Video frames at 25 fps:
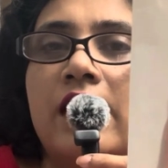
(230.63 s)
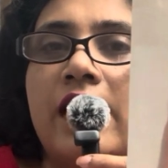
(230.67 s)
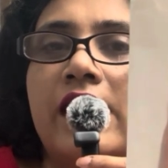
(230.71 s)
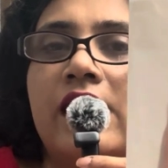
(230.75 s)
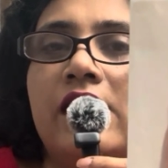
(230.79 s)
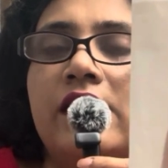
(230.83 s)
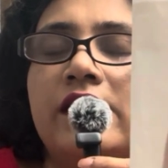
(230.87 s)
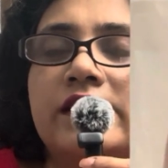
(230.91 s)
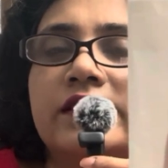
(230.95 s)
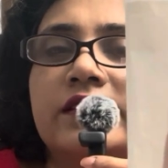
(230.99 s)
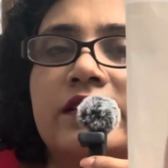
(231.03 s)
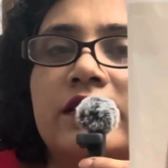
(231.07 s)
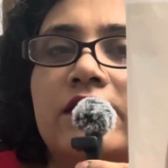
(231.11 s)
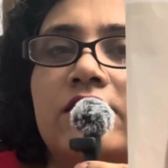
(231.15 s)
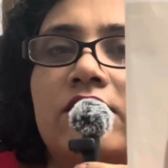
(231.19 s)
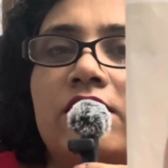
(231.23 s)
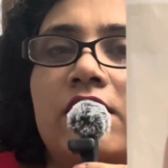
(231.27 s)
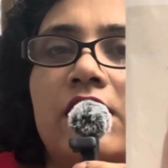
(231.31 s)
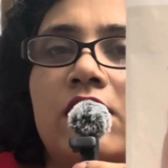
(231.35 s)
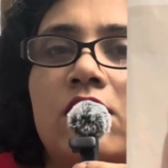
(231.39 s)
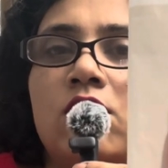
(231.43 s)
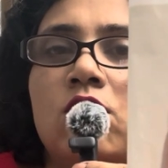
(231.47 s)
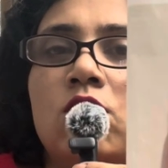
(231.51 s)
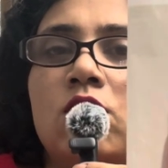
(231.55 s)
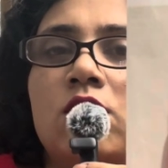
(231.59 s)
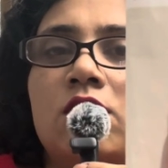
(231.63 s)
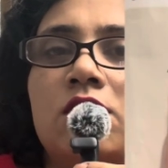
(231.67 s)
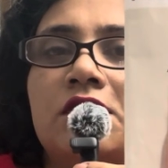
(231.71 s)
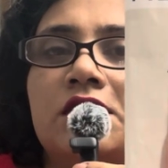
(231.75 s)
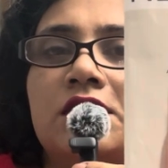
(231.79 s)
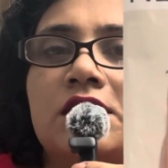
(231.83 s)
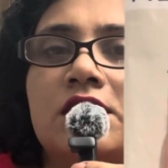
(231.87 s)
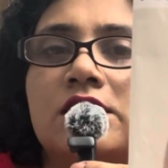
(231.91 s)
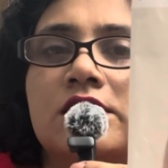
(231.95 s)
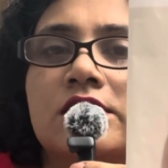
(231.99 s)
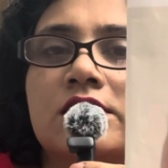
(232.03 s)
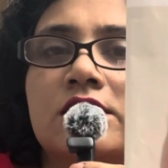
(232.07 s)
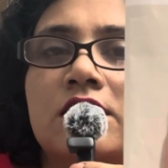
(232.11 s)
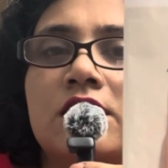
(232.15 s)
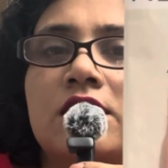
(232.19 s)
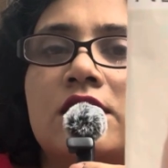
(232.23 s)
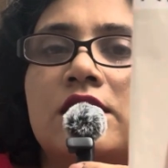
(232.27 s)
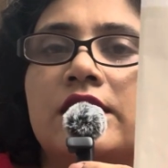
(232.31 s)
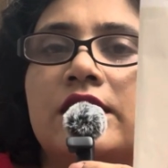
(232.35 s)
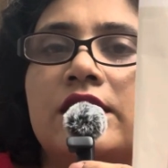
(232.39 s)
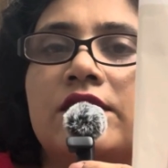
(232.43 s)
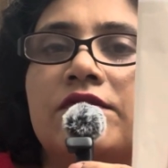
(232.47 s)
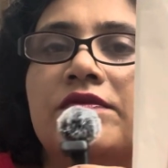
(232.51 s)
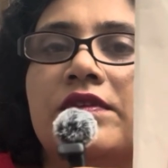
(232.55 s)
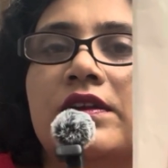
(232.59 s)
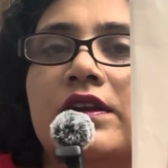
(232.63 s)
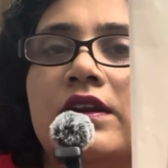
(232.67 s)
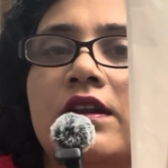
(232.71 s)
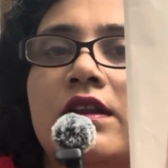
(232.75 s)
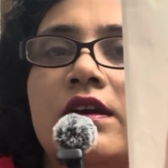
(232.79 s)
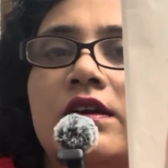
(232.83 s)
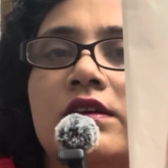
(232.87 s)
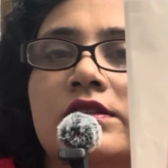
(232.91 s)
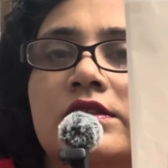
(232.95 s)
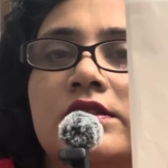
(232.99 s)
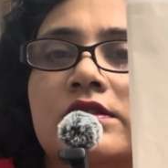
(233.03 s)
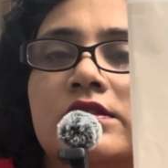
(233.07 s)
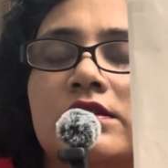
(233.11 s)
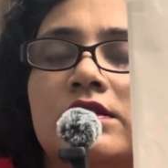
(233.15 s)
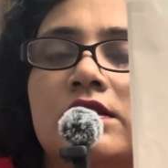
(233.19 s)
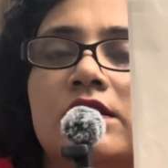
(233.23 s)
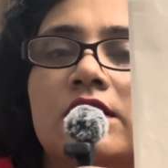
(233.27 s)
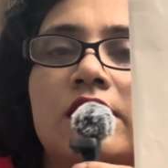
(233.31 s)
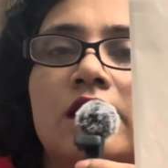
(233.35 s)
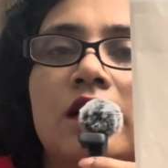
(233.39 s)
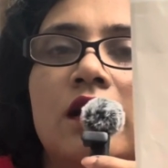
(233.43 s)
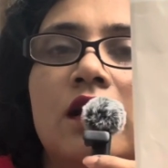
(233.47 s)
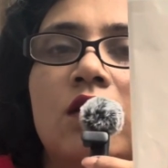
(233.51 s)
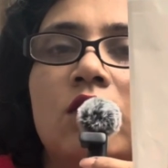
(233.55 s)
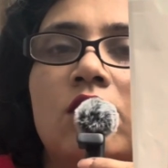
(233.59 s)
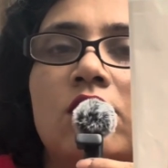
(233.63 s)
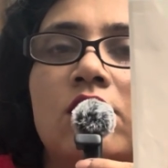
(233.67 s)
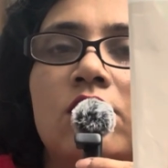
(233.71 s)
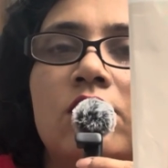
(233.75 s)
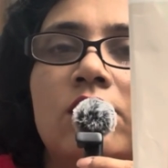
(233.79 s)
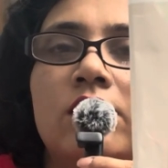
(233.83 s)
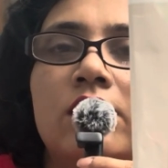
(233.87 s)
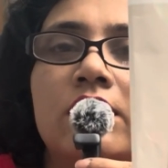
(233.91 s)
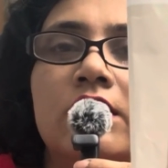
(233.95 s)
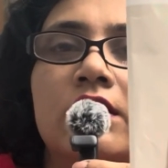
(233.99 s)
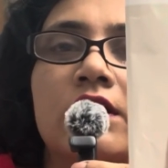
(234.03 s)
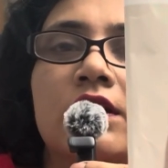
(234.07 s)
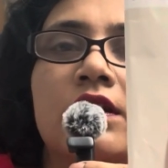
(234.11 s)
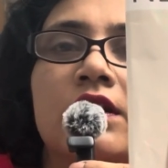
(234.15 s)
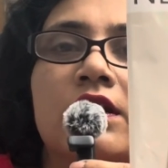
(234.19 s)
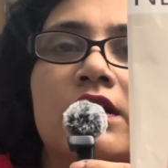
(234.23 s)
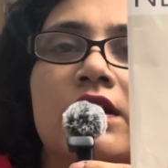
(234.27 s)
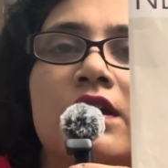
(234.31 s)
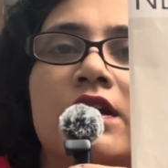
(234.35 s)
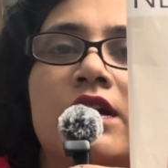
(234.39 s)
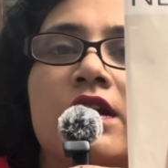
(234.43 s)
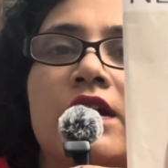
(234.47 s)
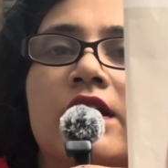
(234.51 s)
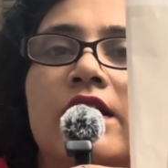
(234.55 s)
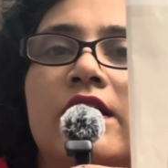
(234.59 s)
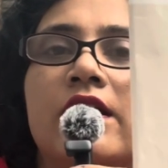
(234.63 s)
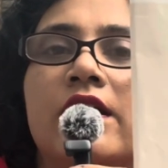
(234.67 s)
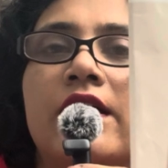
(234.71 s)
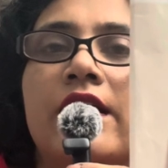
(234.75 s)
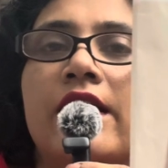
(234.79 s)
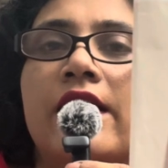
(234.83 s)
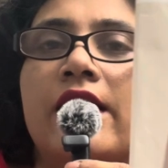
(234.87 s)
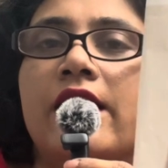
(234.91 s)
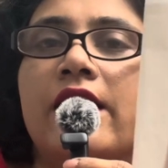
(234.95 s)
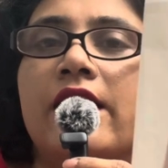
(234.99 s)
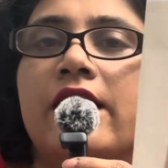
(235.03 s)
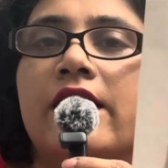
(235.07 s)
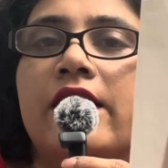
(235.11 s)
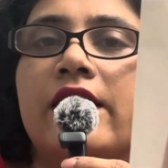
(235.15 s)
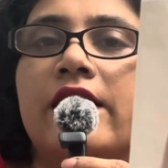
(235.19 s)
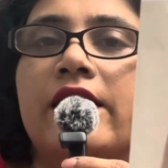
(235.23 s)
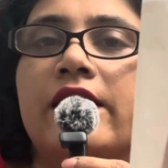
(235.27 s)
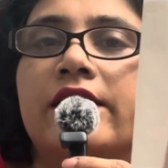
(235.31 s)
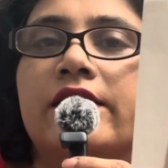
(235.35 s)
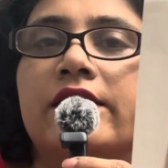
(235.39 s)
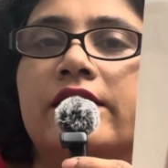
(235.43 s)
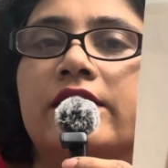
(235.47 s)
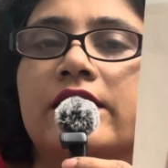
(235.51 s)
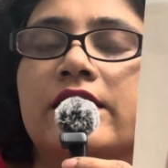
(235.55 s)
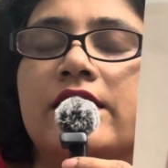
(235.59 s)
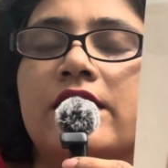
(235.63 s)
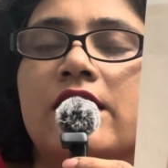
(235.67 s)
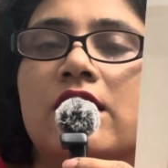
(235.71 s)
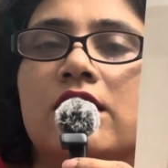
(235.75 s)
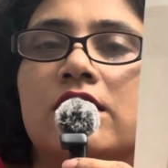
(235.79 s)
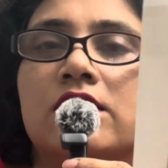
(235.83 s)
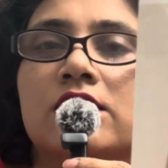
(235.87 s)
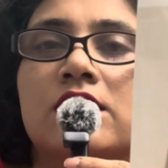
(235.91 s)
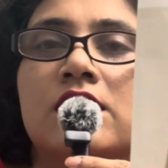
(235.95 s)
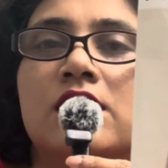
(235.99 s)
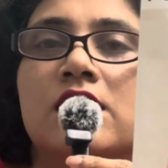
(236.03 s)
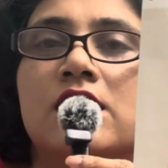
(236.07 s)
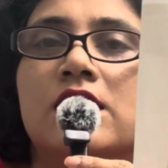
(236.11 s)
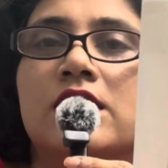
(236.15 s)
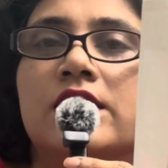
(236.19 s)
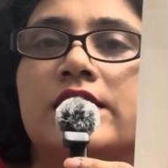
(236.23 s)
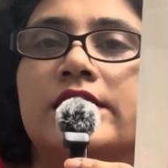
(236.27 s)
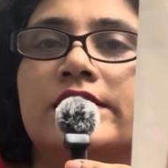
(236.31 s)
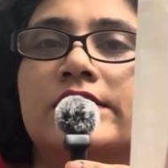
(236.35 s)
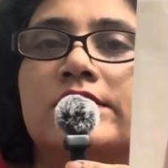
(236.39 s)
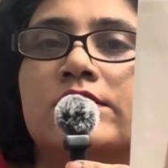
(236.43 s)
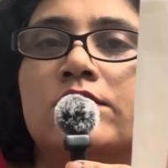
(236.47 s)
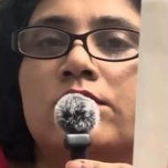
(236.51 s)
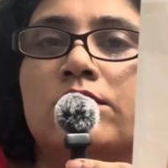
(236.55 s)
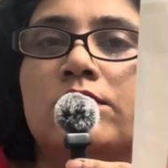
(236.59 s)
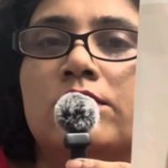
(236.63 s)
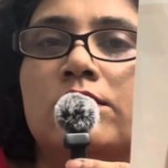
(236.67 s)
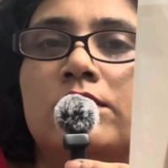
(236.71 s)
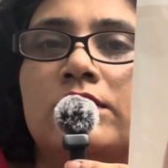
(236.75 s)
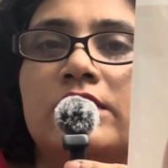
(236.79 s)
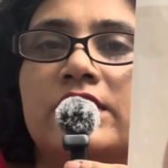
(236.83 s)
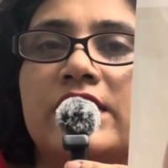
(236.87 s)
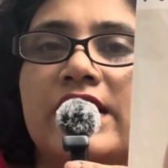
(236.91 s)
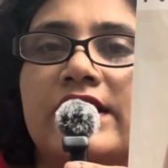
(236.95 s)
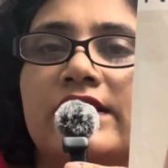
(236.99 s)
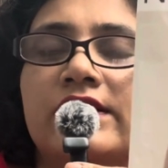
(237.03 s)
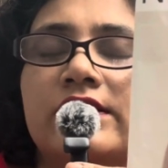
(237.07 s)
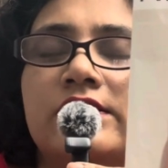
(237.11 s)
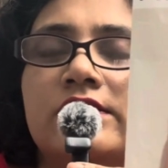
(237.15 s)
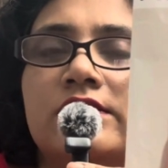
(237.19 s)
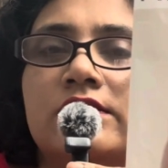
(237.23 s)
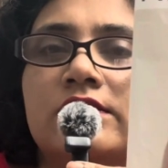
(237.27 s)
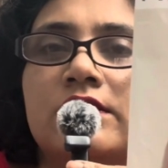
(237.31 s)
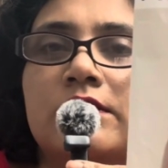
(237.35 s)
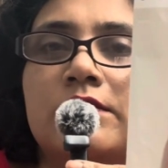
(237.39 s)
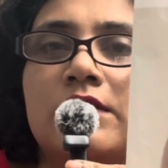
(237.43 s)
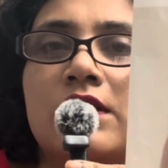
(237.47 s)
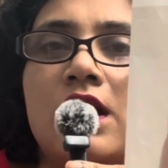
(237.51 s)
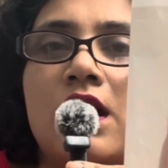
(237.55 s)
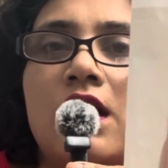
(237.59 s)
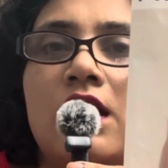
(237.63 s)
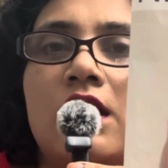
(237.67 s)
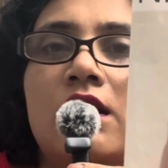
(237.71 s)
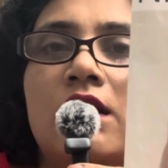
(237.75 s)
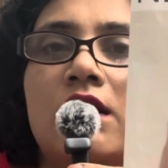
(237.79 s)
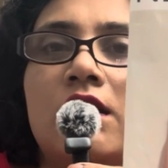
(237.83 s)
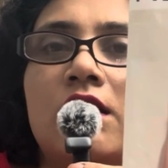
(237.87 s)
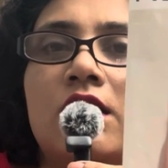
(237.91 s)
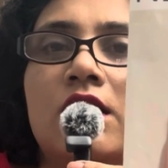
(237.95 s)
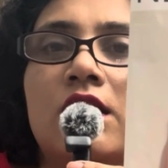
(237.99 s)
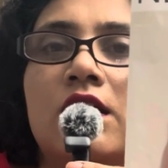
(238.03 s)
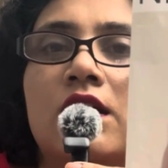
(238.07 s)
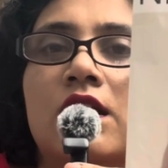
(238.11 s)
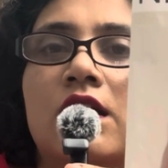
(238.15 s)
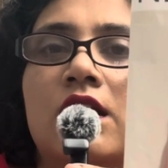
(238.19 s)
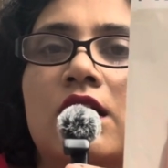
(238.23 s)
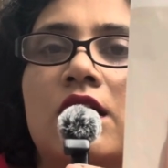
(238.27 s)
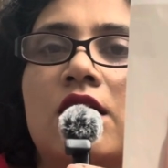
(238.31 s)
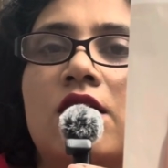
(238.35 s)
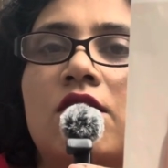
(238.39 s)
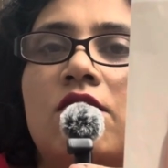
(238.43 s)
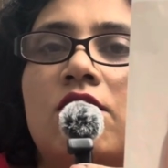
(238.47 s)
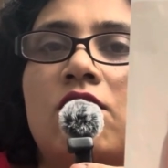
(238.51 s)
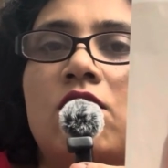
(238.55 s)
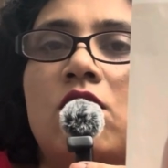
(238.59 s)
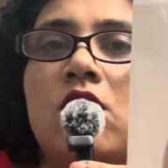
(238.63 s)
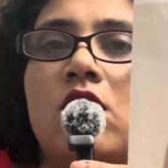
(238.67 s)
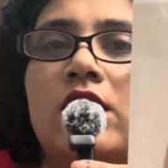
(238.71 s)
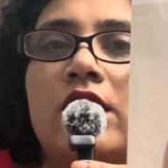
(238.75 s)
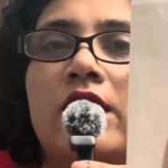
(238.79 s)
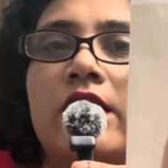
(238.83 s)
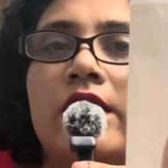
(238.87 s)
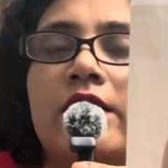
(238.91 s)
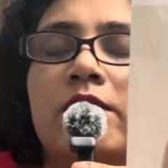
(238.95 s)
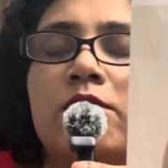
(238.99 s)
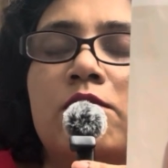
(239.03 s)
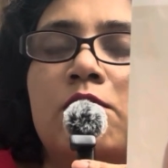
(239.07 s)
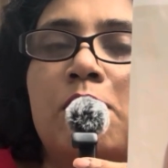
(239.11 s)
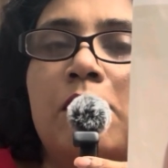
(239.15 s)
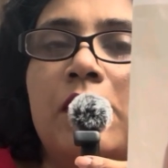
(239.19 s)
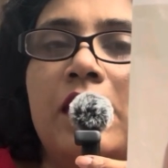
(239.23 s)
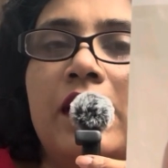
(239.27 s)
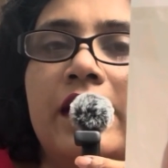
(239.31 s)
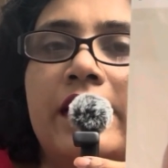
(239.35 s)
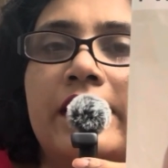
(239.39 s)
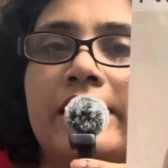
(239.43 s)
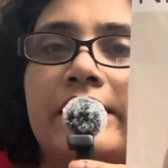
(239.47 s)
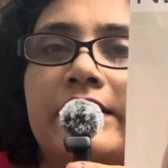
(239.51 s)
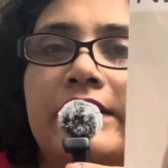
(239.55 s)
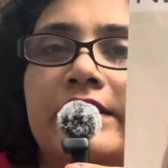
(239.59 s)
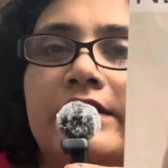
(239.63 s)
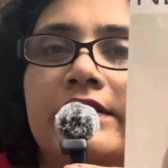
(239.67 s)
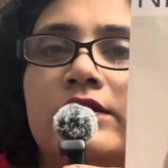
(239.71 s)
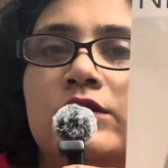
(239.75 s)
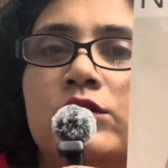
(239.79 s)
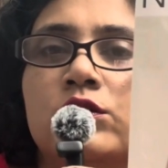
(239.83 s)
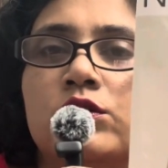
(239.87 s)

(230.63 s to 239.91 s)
at least it will go with the skirt if it does turn out good. And yeah, so that is what I am planning